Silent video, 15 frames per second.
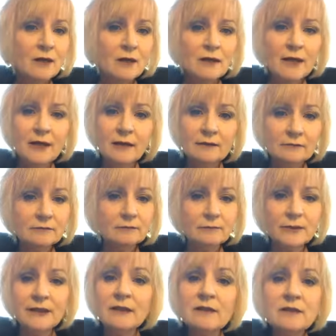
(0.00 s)
can't
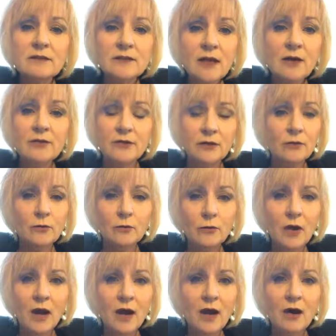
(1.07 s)
begin to tell you
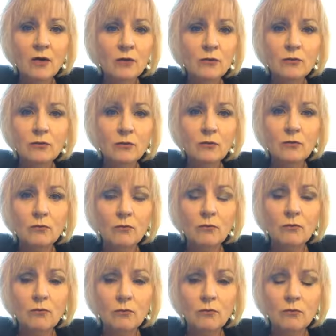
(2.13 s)
how
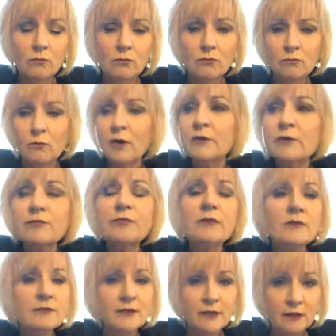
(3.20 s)
wonderful
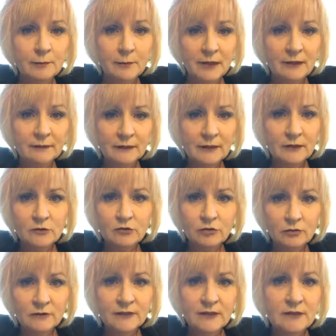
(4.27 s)
of a young man he
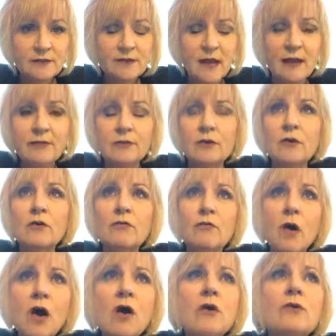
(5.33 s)
truly is, and the
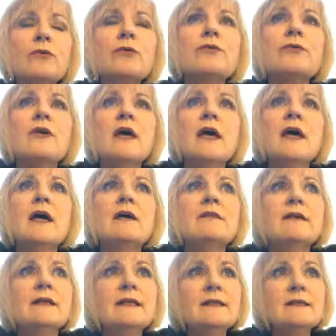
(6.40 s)
growth
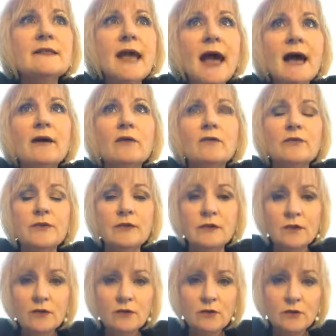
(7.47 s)
that he's had over the
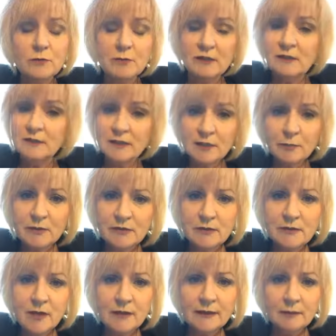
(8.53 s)
years because he's been
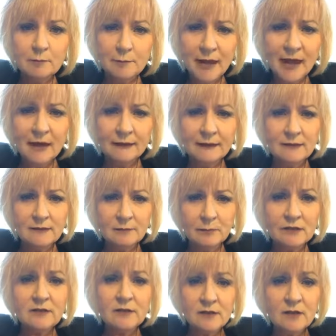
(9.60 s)
stuck in bed. He's
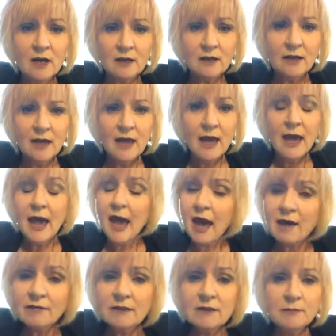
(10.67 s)
been stuck
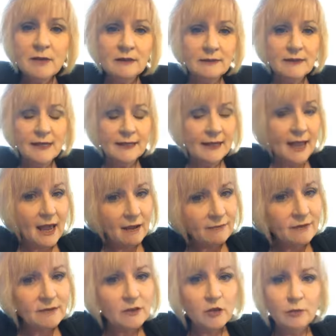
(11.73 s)
having to meditate,
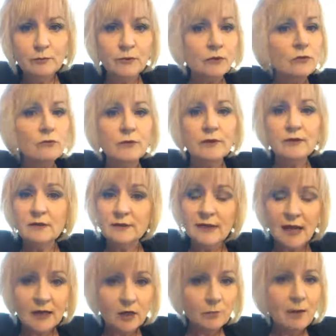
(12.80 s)
having to commune with his
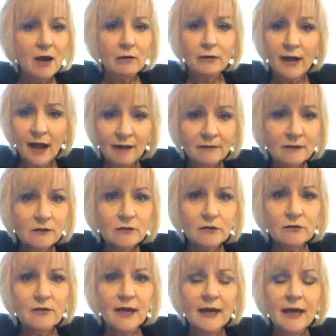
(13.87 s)
higher power, having to
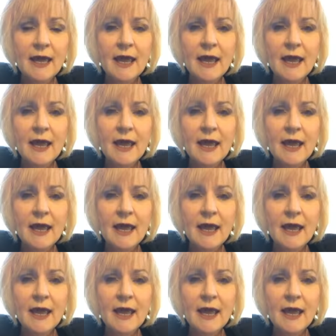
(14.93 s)
do that.